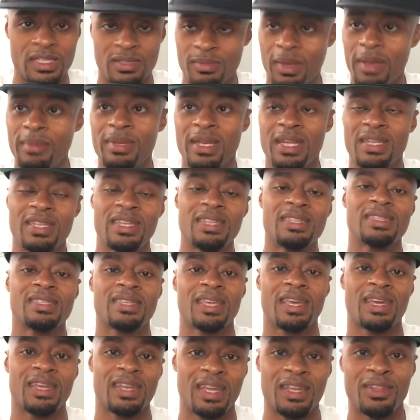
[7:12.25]
Maybe they didn't
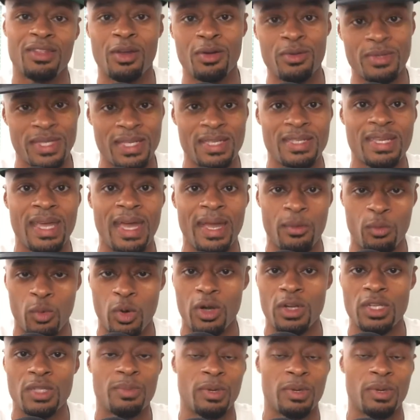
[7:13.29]
say it in those exact words,